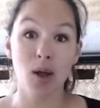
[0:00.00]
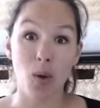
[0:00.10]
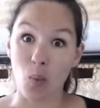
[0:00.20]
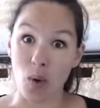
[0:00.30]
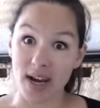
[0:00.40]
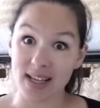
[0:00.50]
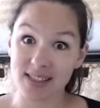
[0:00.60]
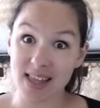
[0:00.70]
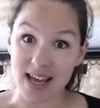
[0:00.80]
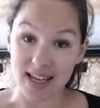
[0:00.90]
what is
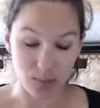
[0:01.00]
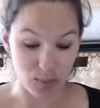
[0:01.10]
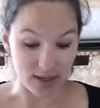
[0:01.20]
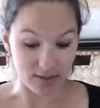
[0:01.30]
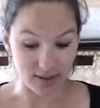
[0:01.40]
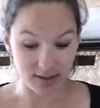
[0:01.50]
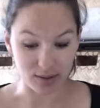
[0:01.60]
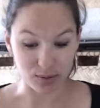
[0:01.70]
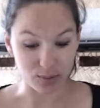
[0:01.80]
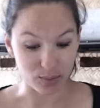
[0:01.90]
that? Well,
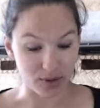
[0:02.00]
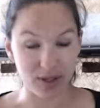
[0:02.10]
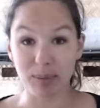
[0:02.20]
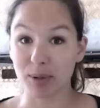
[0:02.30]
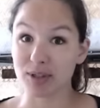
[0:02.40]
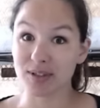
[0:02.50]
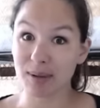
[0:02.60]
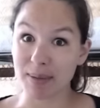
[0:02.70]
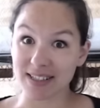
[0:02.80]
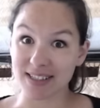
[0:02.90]
those were personal
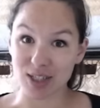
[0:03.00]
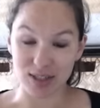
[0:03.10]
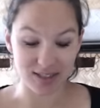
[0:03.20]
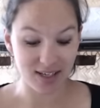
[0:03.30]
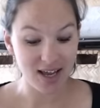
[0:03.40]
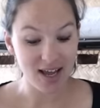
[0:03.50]
messages.